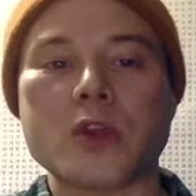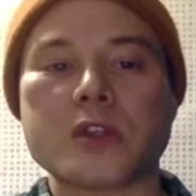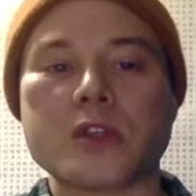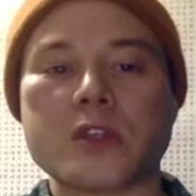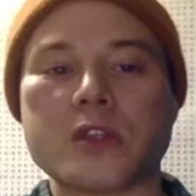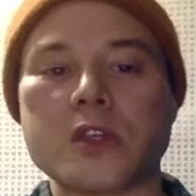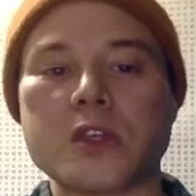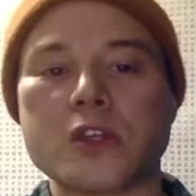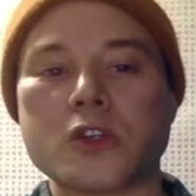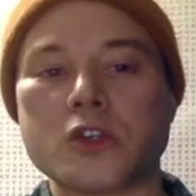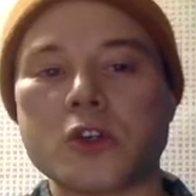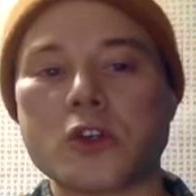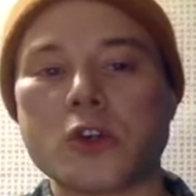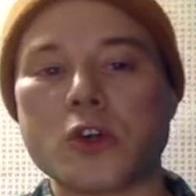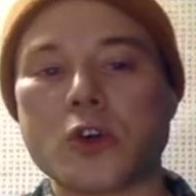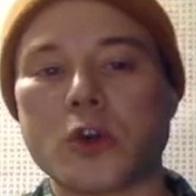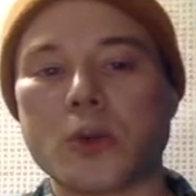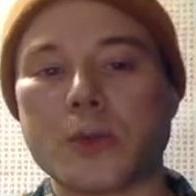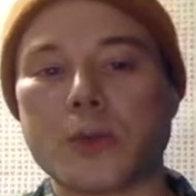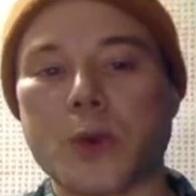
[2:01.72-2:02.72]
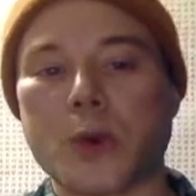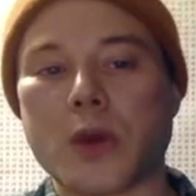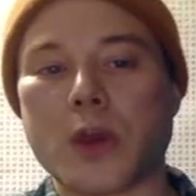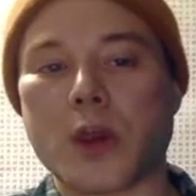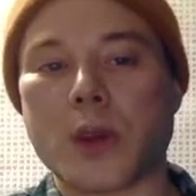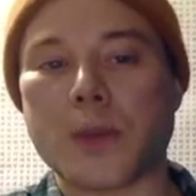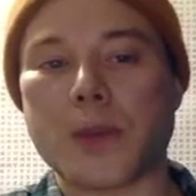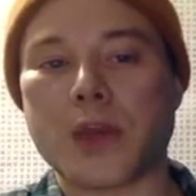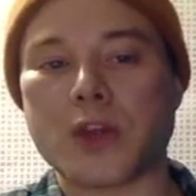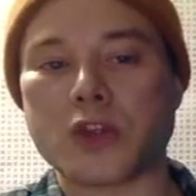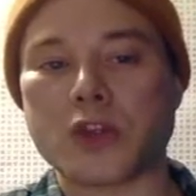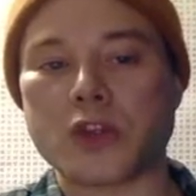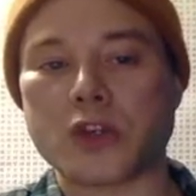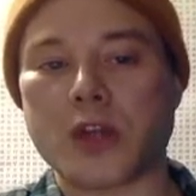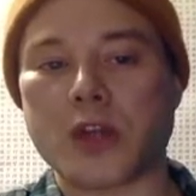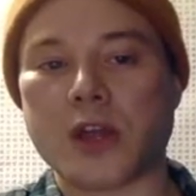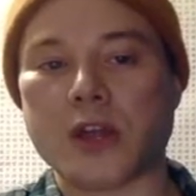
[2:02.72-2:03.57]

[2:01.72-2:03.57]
see the two year old boy, our patient,